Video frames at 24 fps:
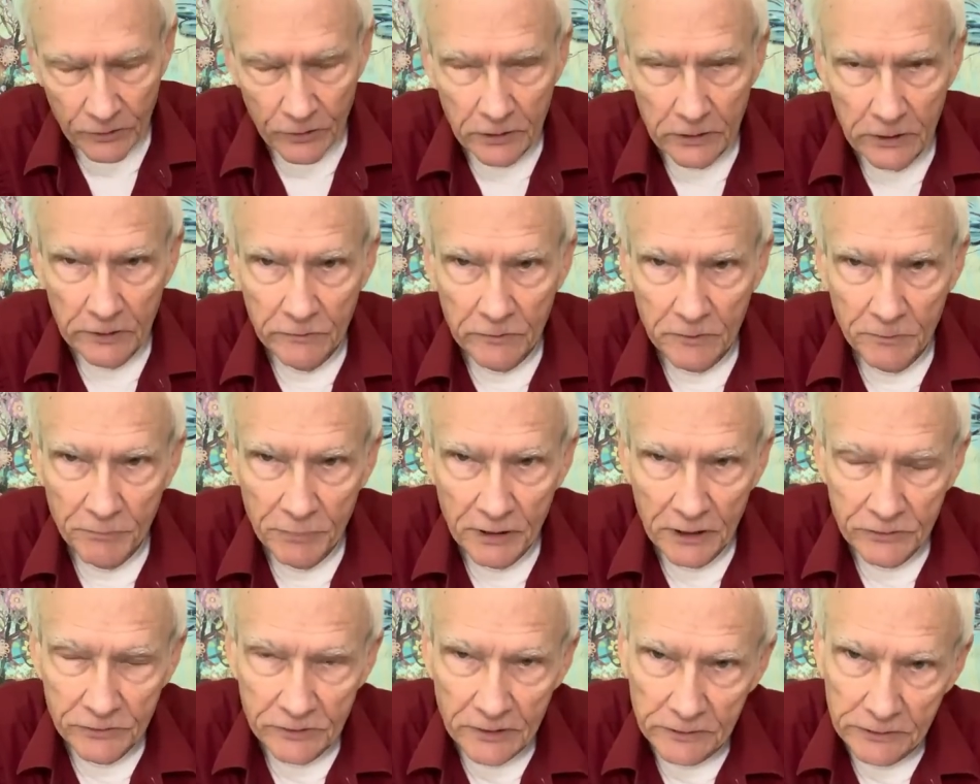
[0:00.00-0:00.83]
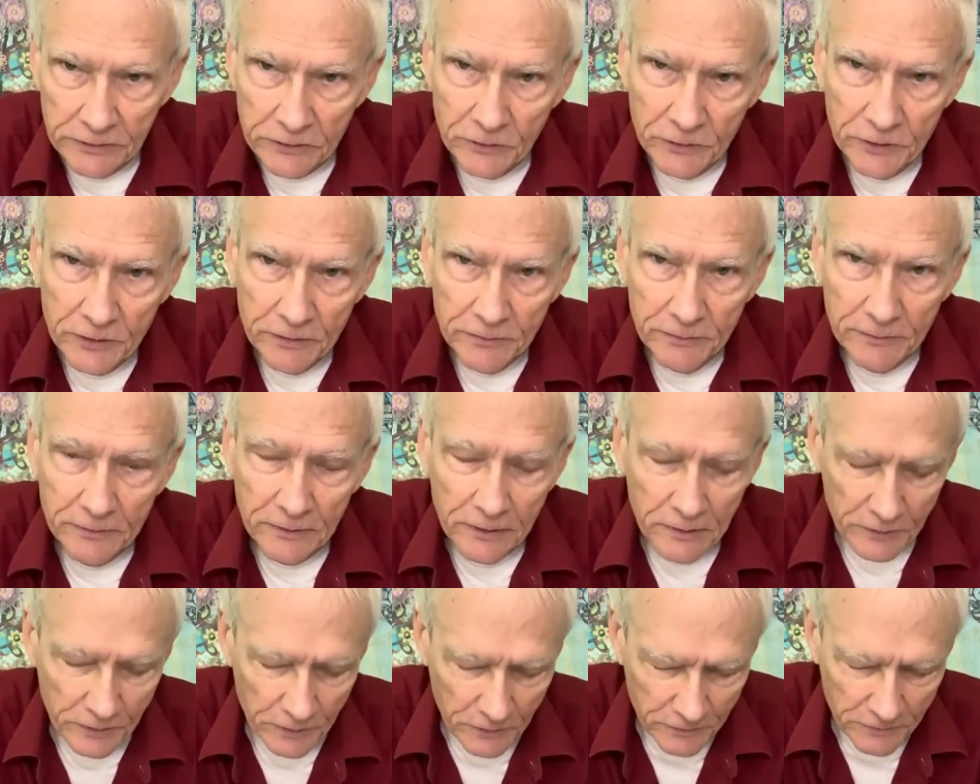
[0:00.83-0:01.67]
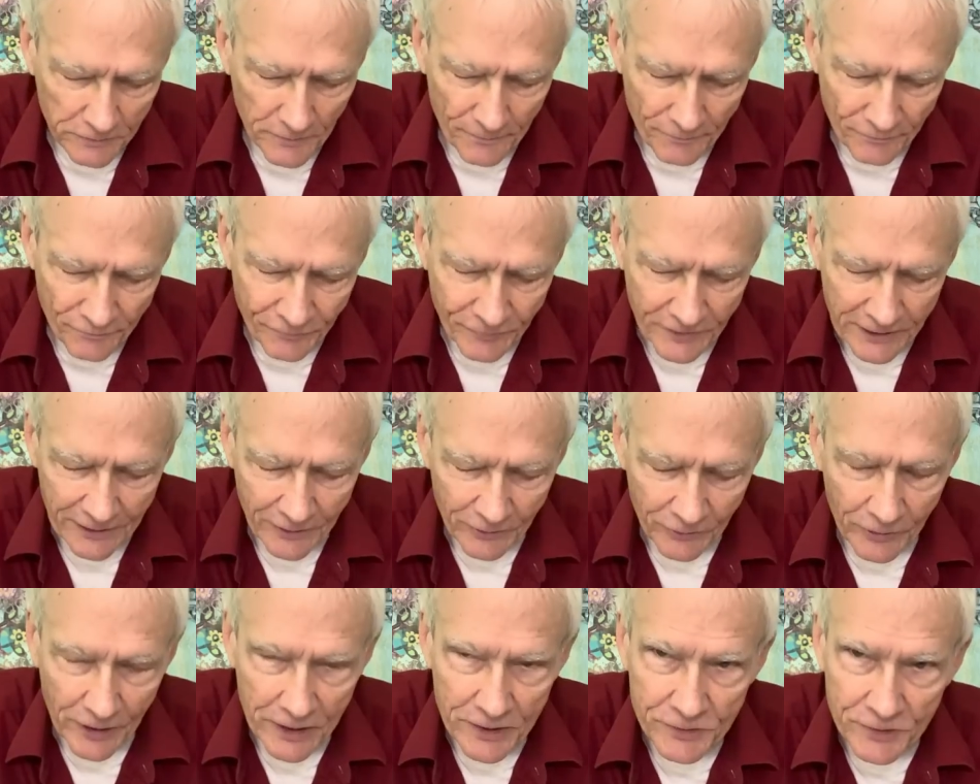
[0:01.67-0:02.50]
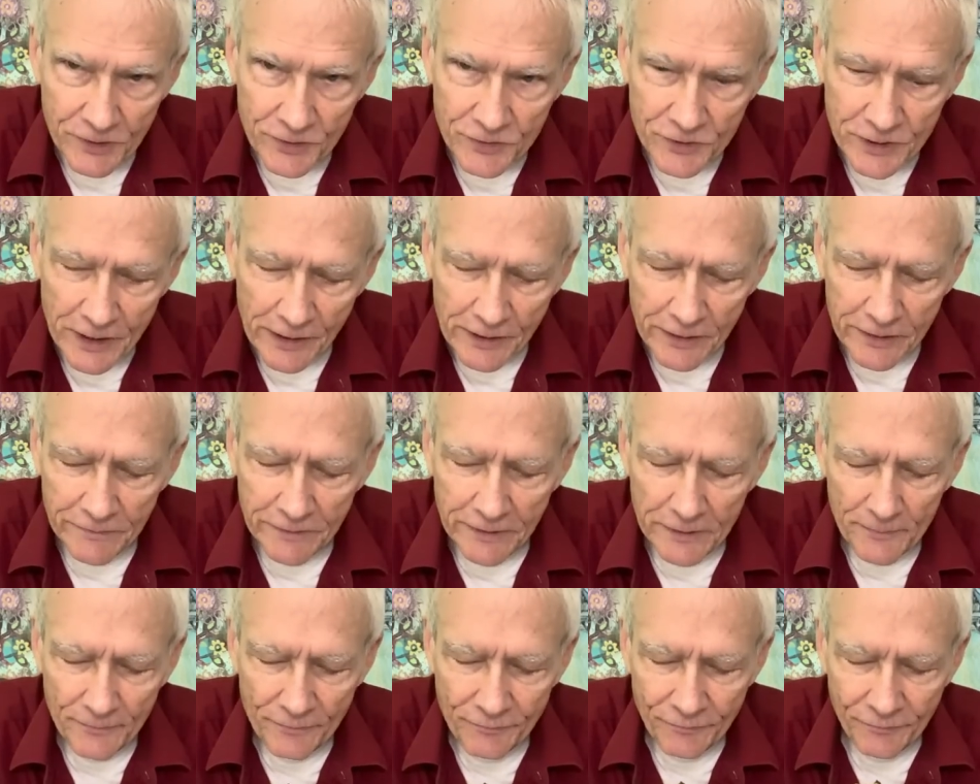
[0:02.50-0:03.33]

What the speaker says: You could even pick the little raisins out of it.